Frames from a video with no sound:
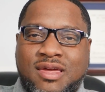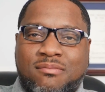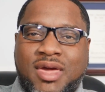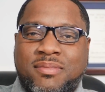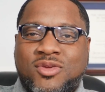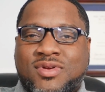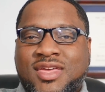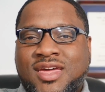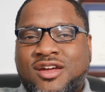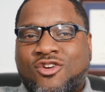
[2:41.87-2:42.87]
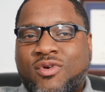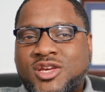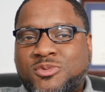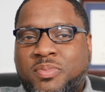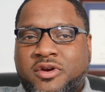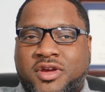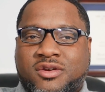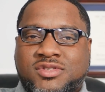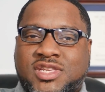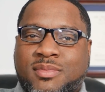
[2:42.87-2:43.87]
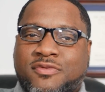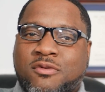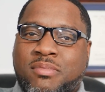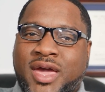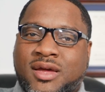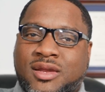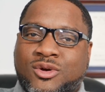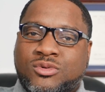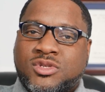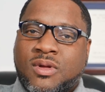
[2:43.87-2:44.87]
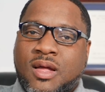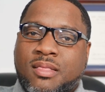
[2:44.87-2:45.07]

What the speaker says: Maybe you can get a grace period on some of your bank loans.